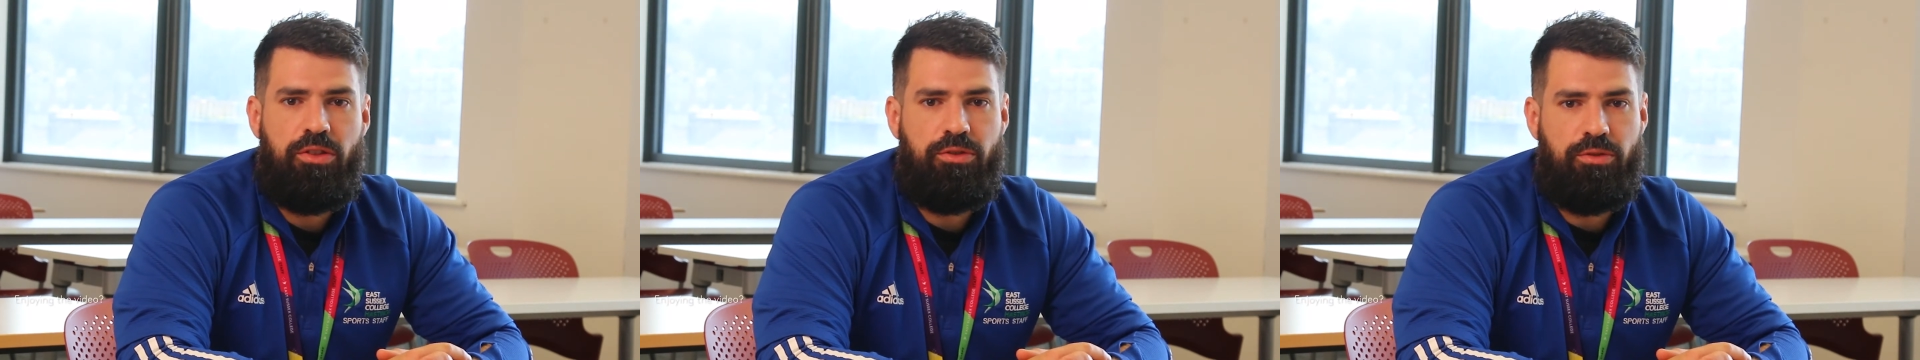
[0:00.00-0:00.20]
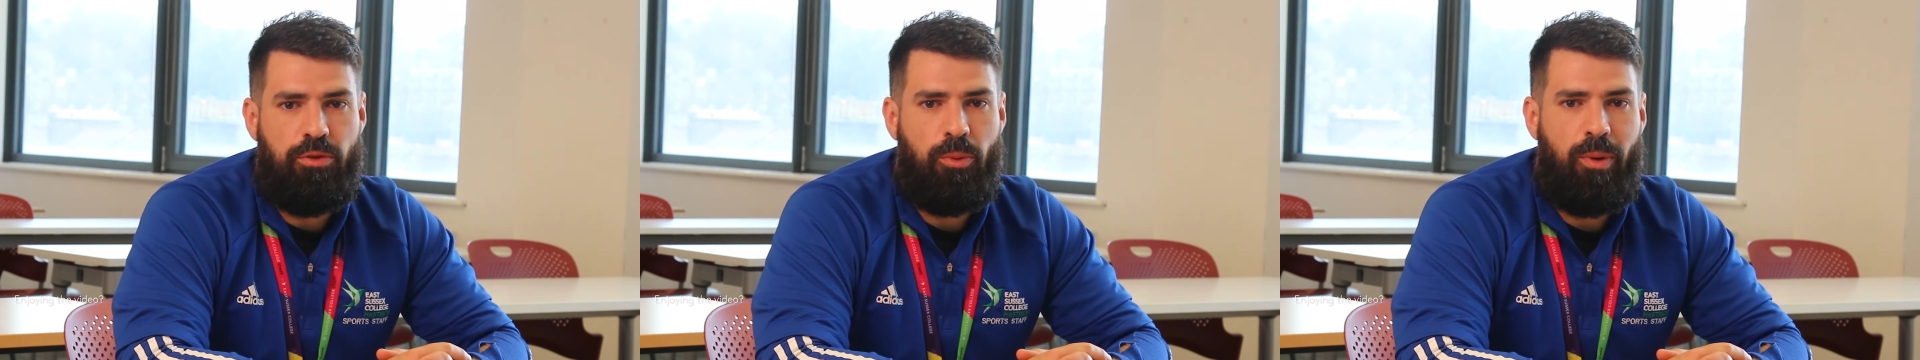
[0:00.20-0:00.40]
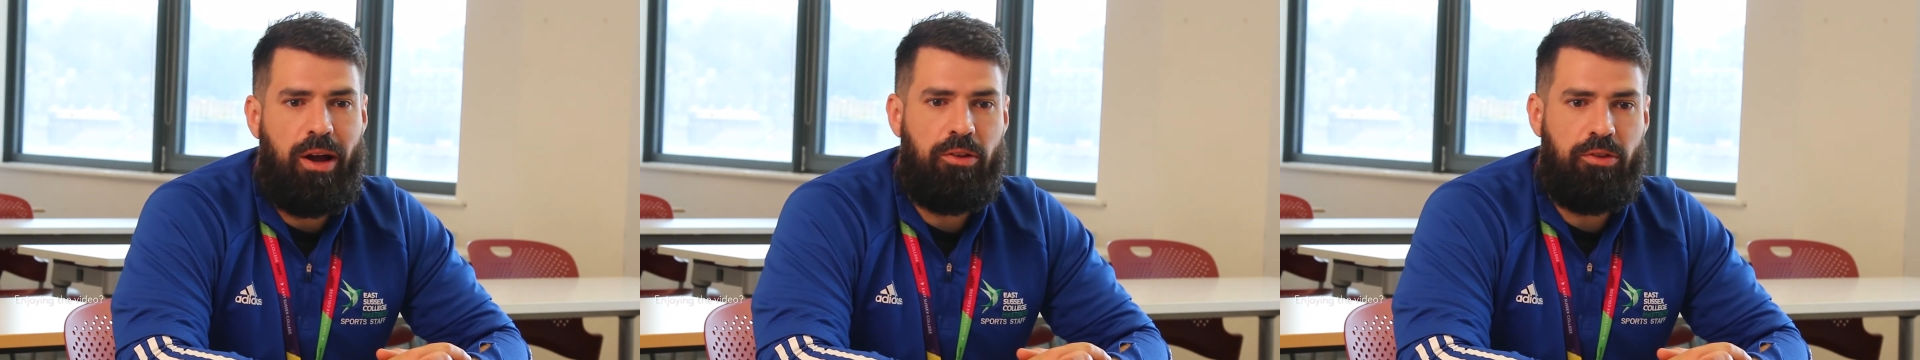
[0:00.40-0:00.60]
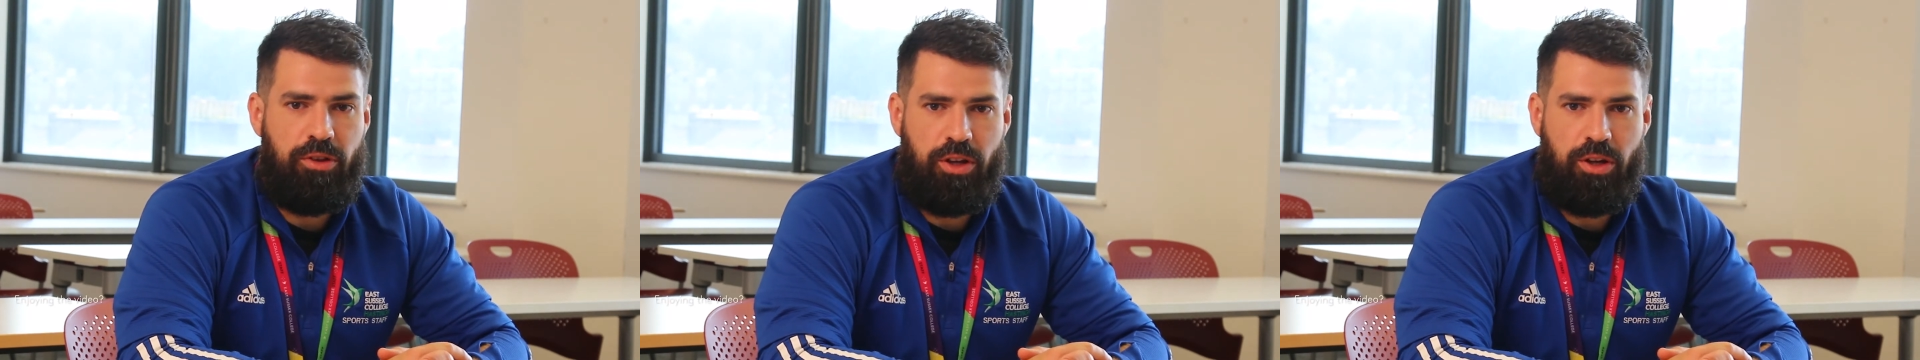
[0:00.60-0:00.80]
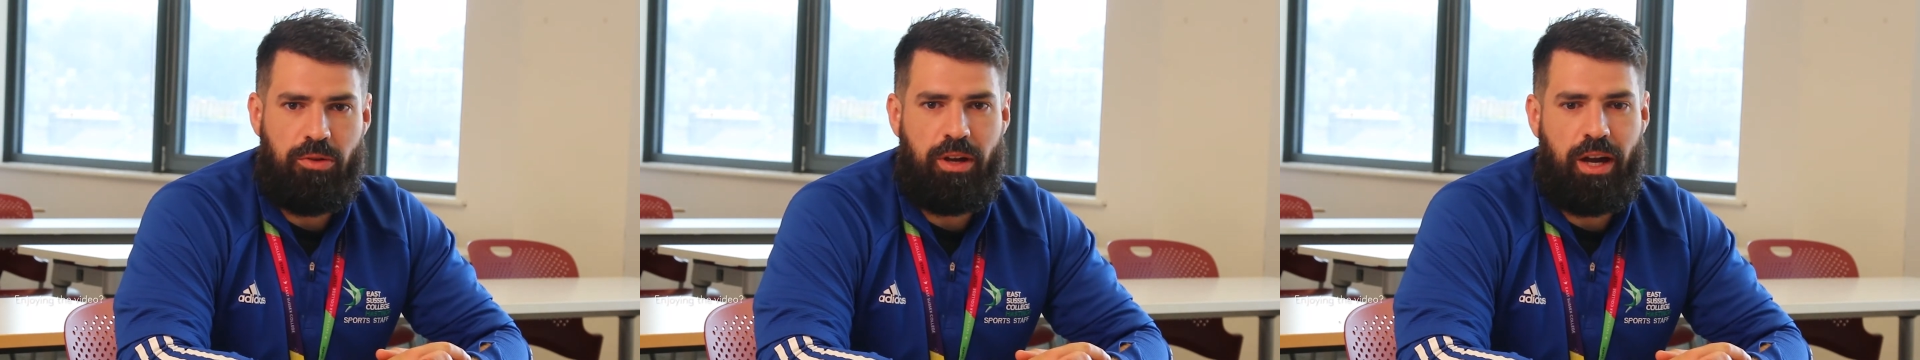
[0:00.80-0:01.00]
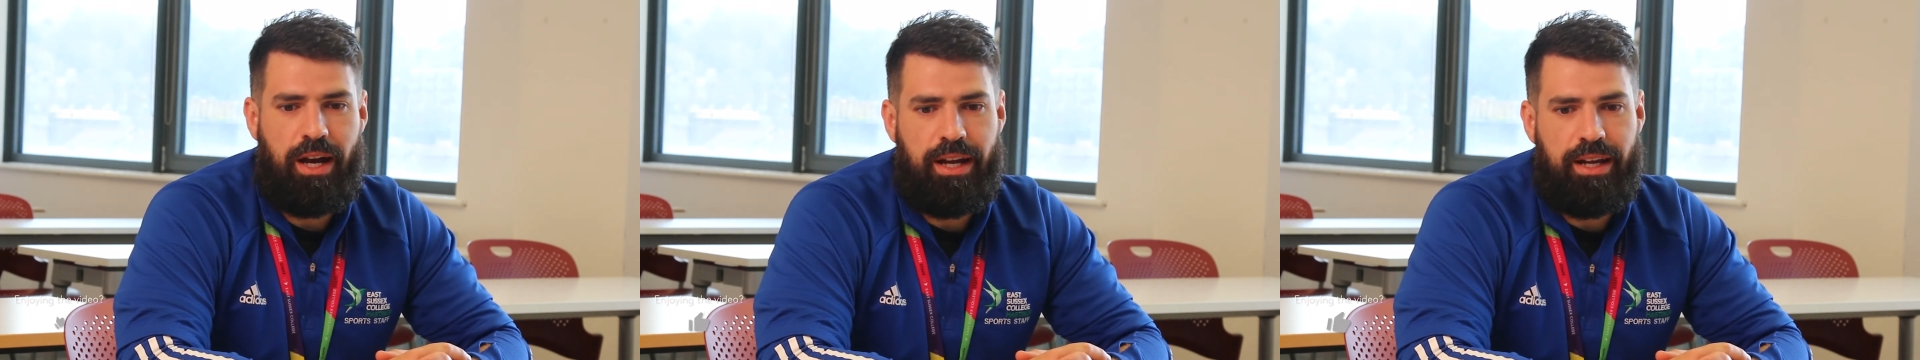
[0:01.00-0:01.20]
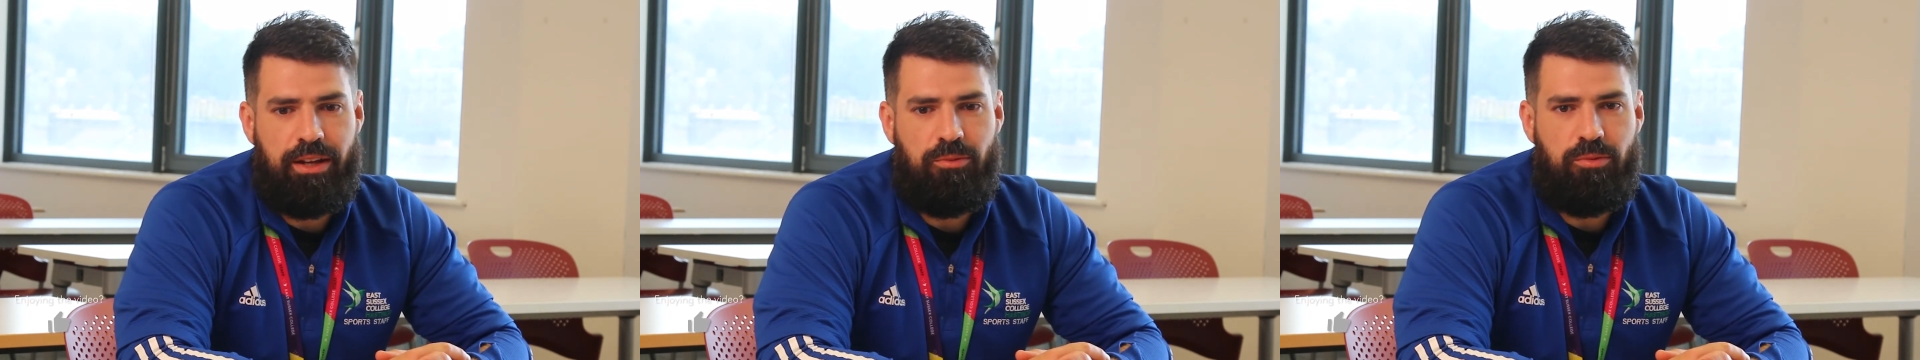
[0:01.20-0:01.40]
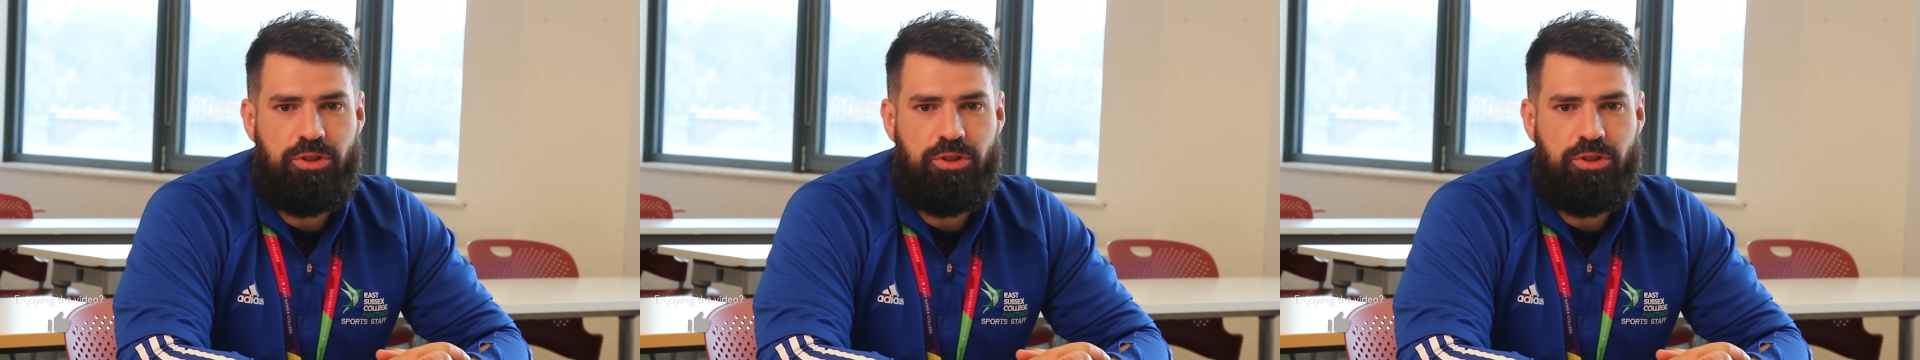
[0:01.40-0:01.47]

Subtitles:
throughout the UK,